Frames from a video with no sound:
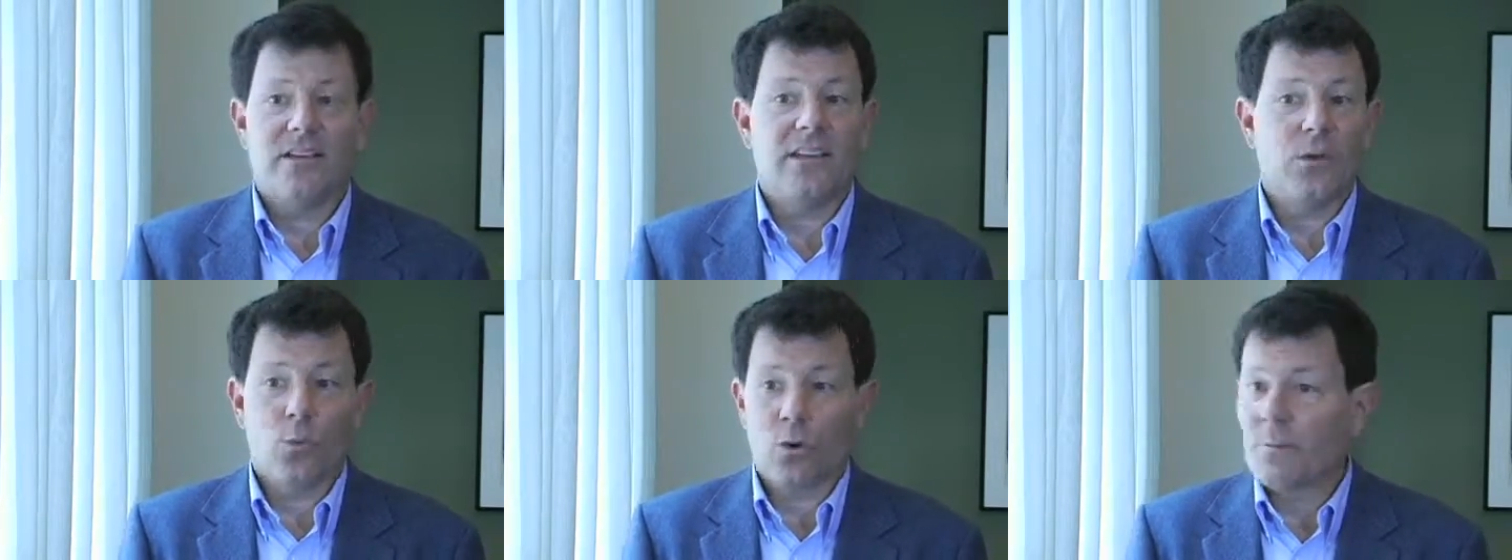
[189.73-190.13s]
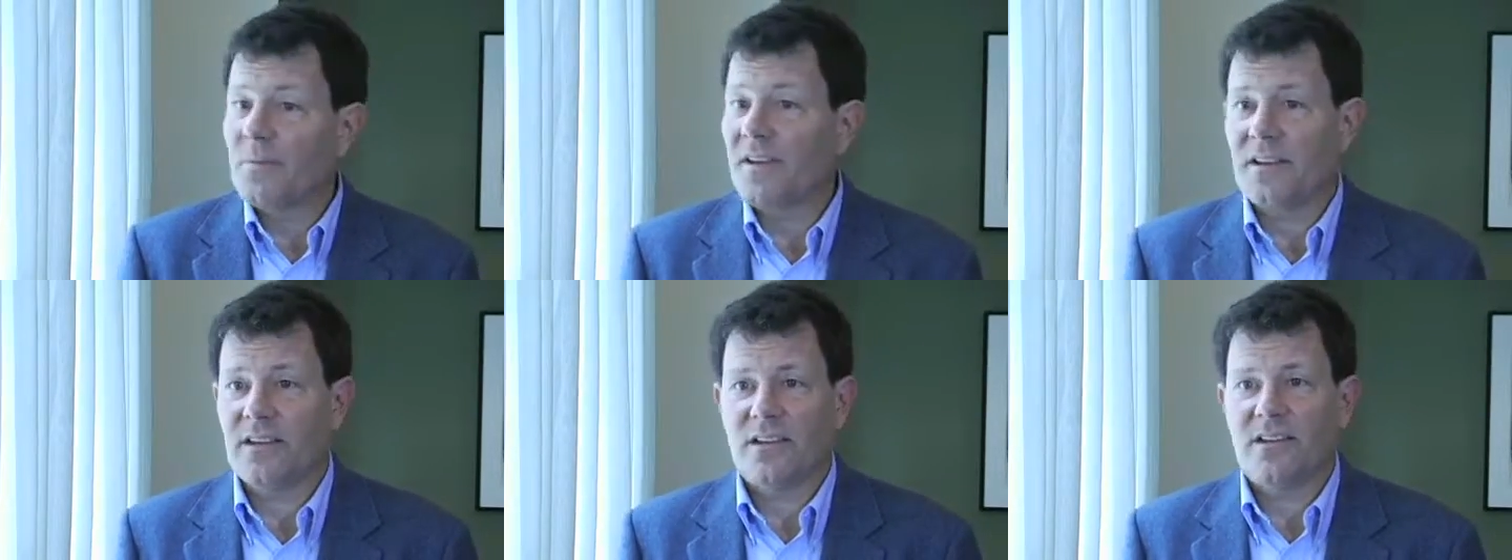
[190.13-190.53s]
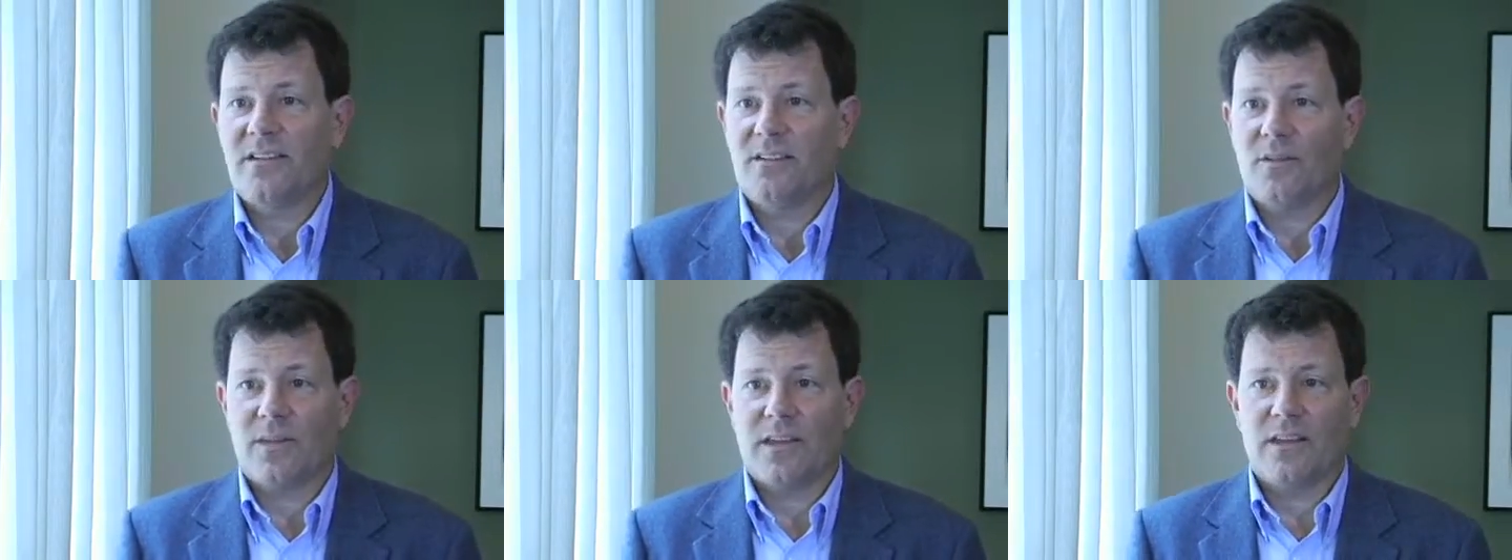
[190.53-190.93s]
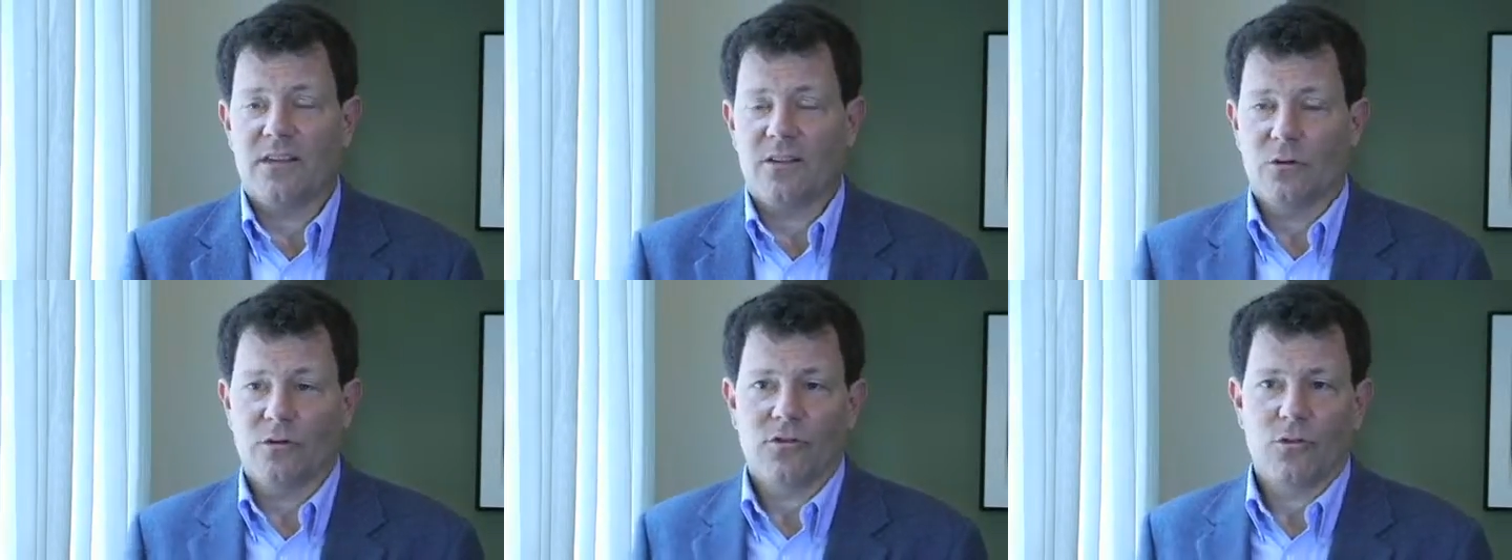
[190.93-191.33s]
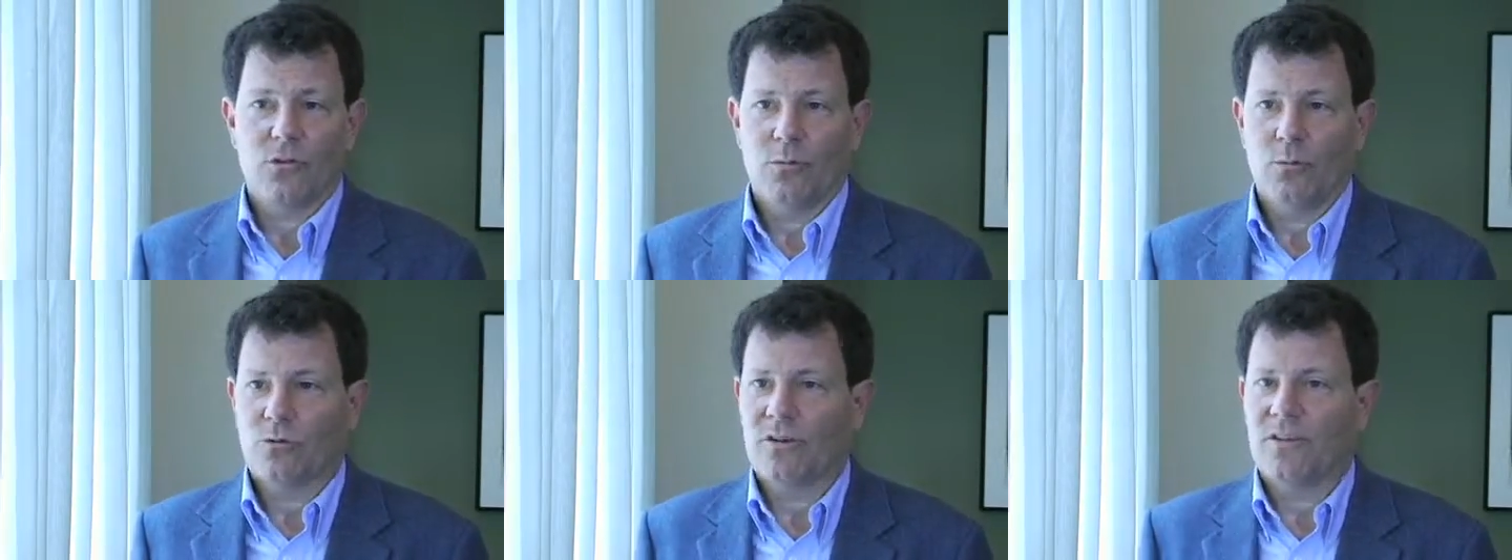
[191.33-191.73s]
deworming kids so they can go to
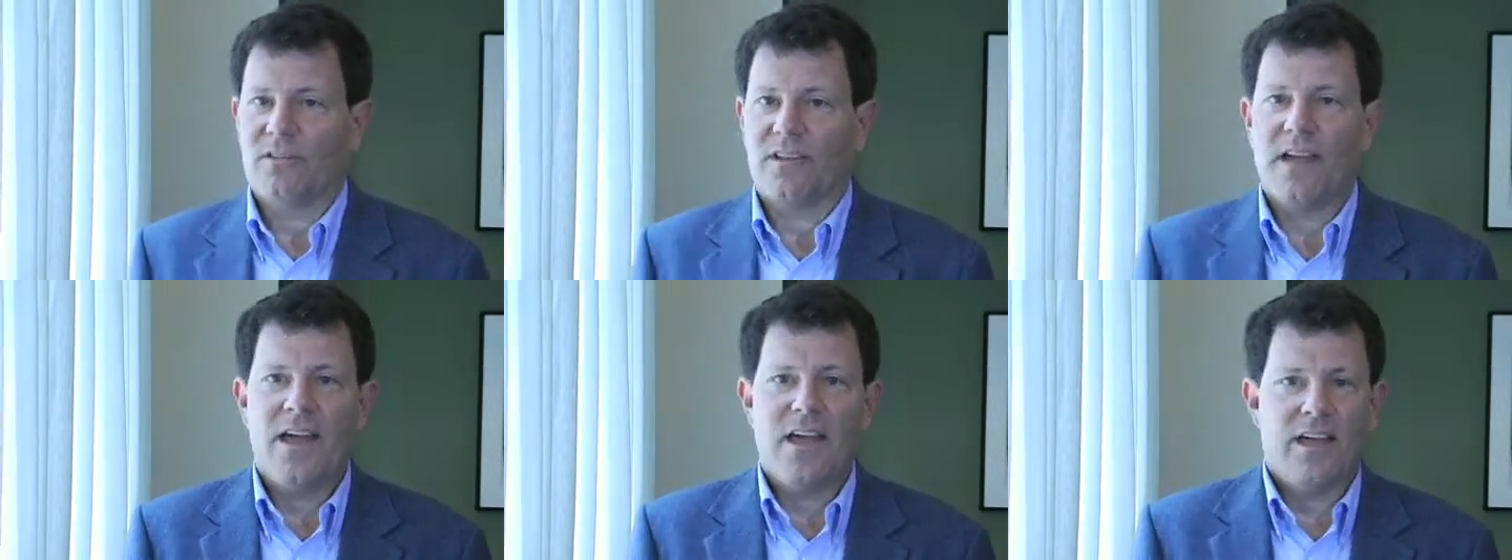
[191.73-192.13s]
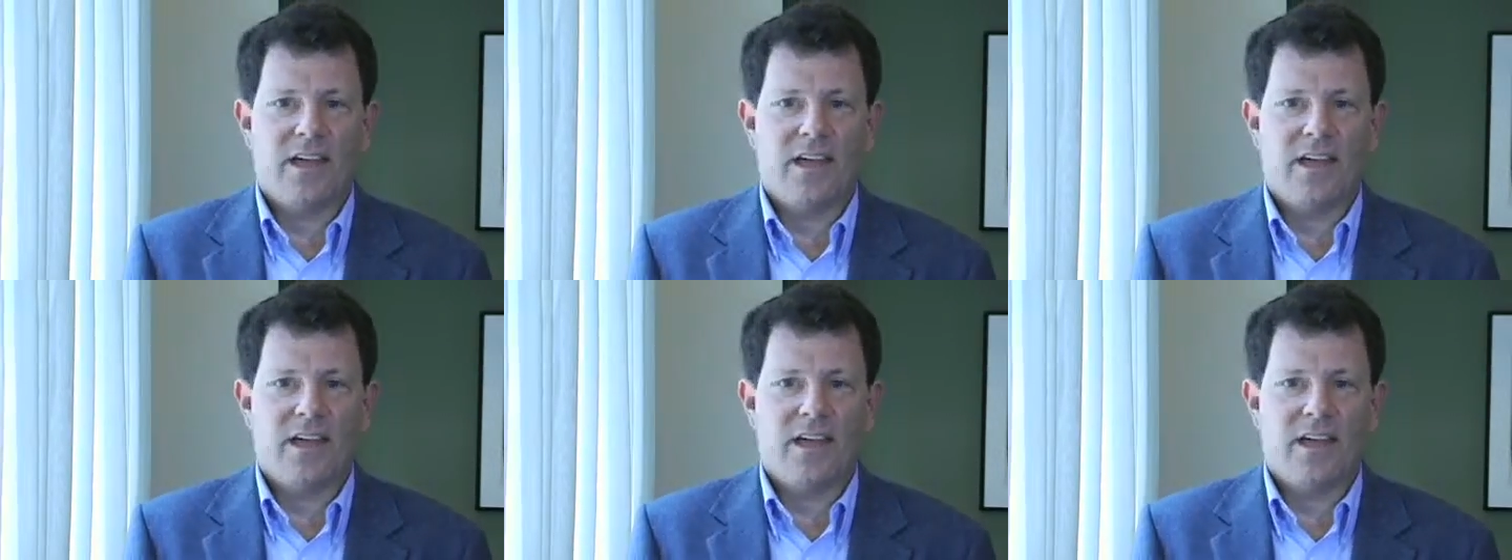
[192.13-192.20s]
school more easily,